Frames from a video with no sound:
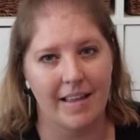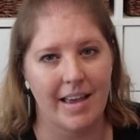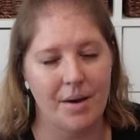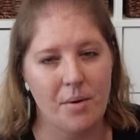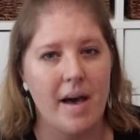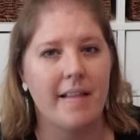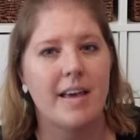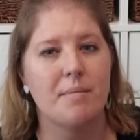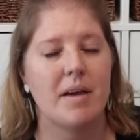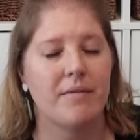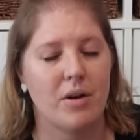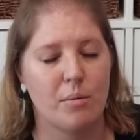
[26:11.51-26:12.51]
Like I, I, like
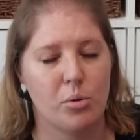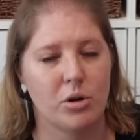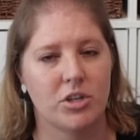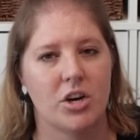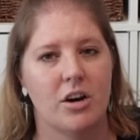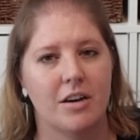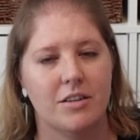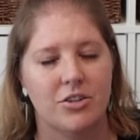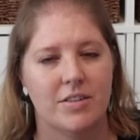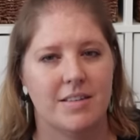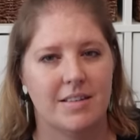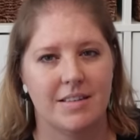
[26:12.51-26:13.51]
my front porch on
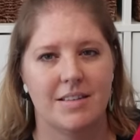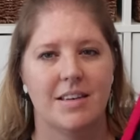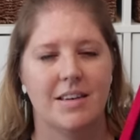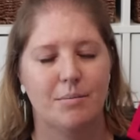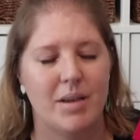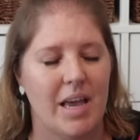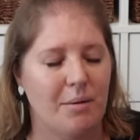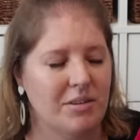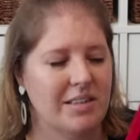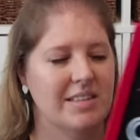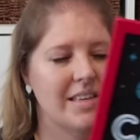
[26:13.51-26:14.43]
just to be able to